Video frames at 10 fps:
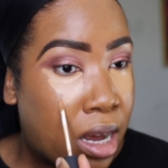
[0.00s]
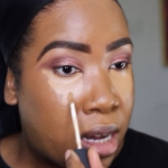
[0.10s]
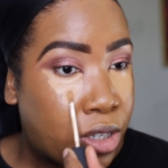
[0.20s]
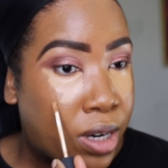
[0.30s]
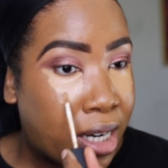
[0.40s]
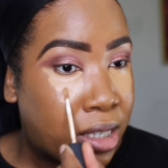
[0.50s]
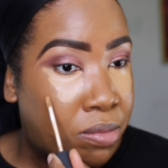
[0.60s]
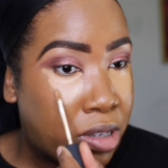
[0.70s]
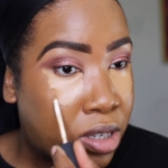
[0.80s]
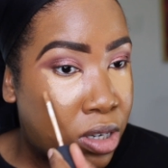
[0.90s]
attracted
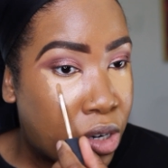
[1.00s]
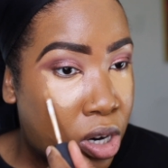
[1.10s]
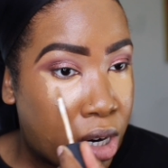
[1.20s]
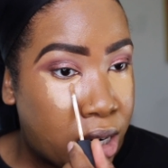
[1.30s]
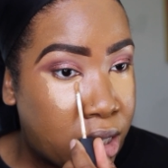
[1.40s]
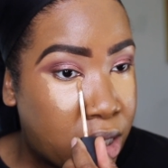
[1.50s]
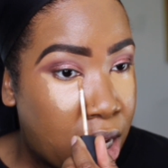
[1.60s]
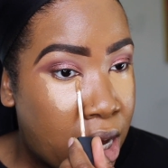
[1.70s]
me to Nars,